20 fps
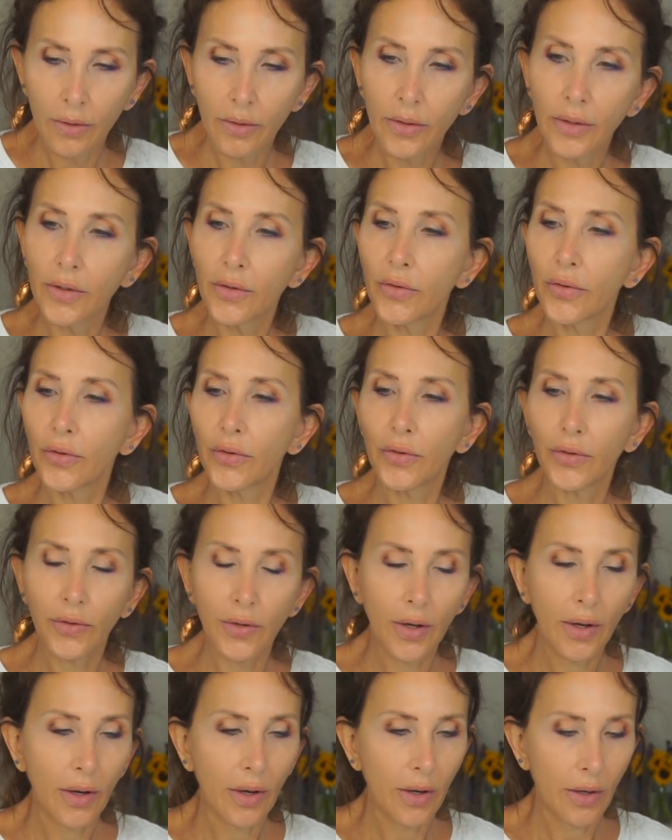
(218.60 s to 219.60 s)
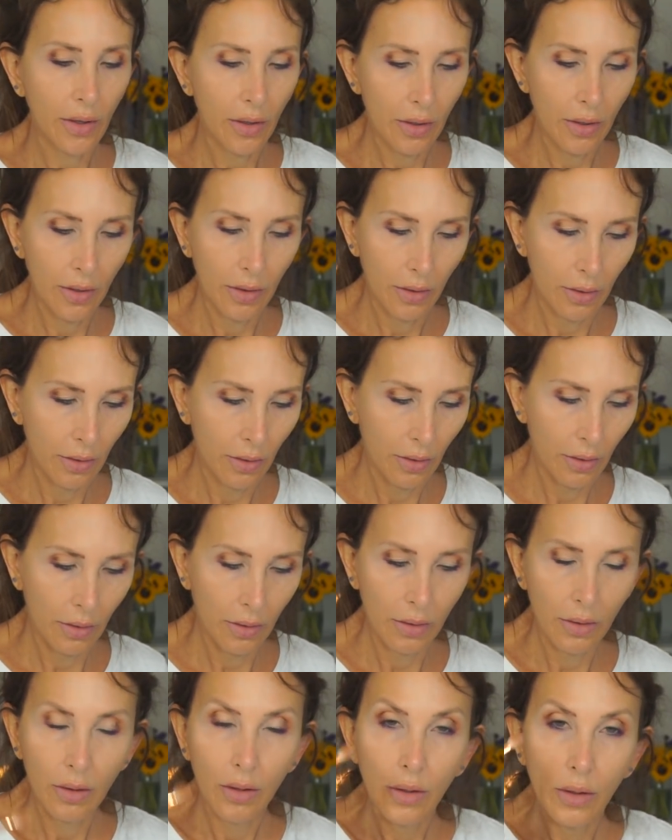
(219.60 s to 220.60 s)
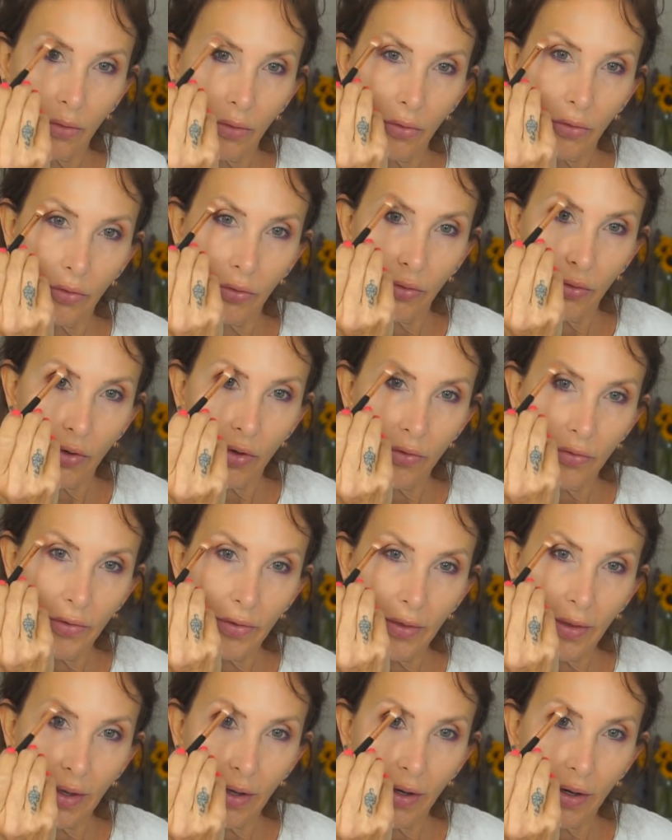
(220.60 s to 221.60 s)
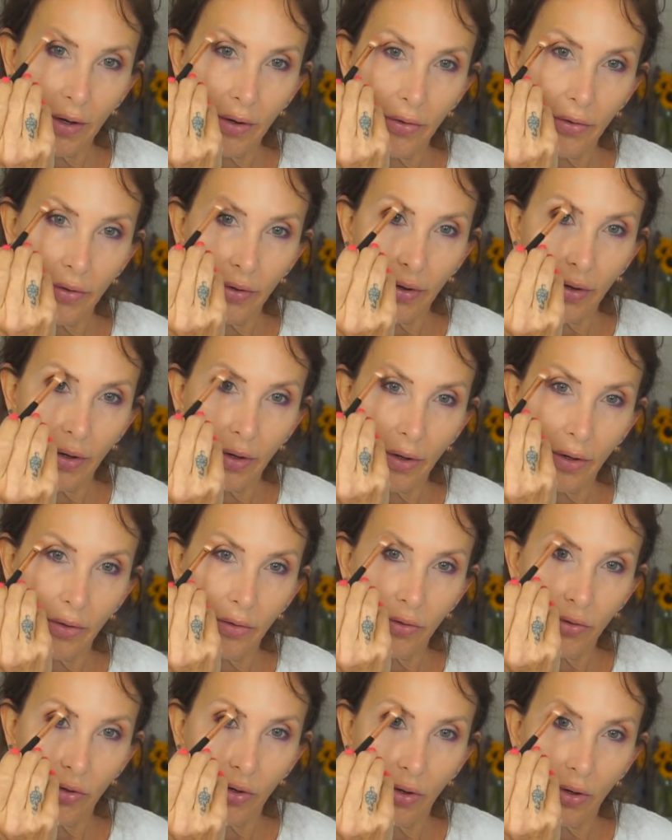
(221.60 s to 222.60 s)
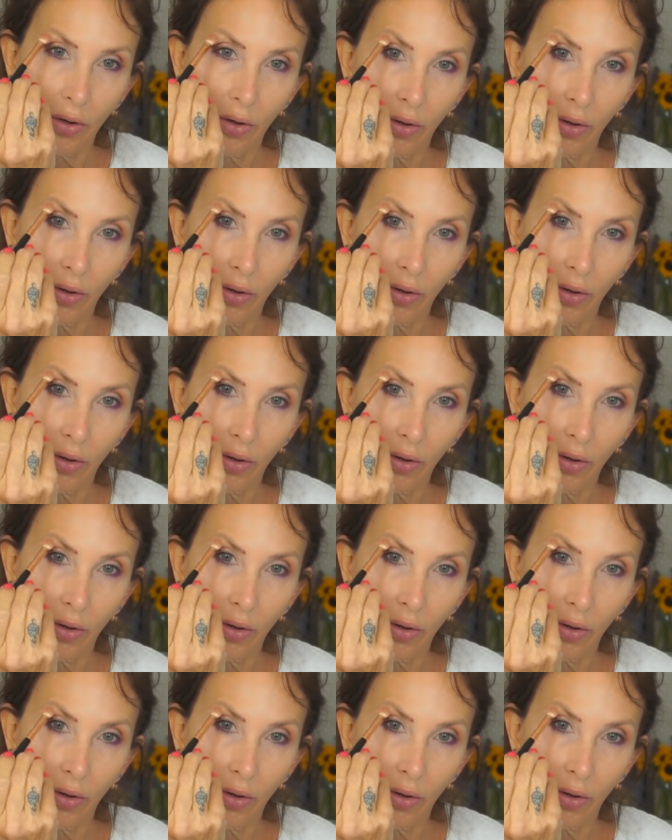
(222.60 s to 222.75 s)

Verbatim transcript: Let's take, soften that outer edge.